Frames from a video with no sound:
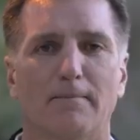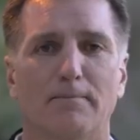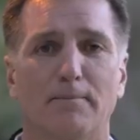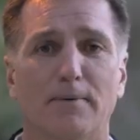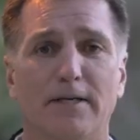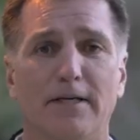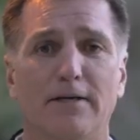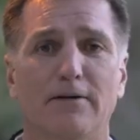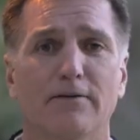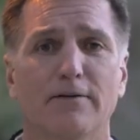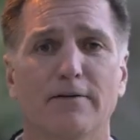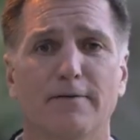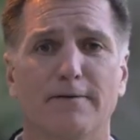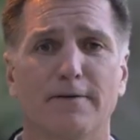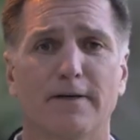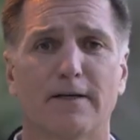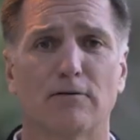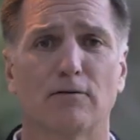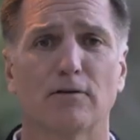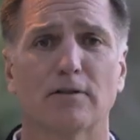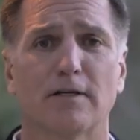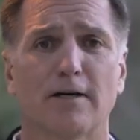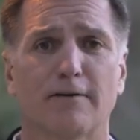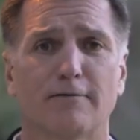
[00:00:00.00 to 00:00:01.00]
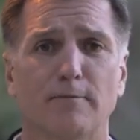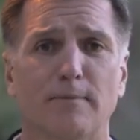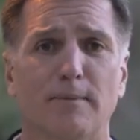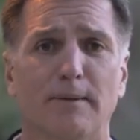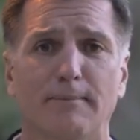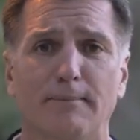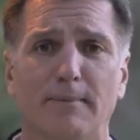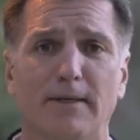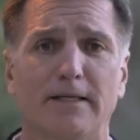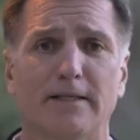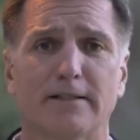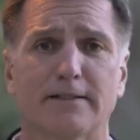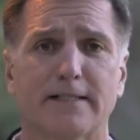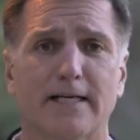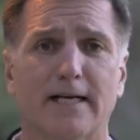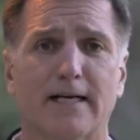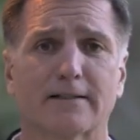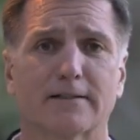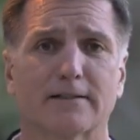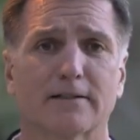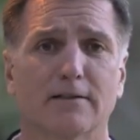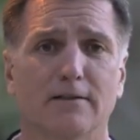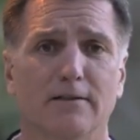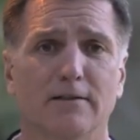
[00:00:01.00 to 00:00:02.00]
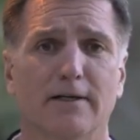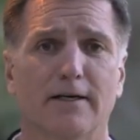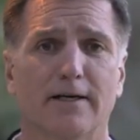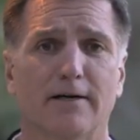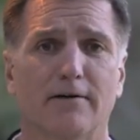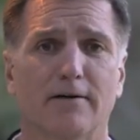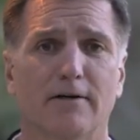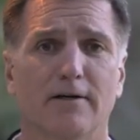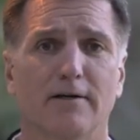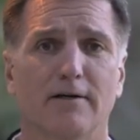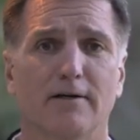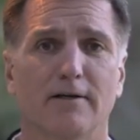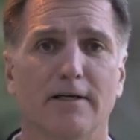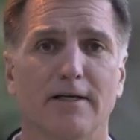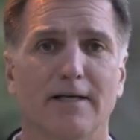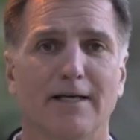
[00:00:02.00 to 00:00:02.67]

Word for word: But here the federal government made a tactical error.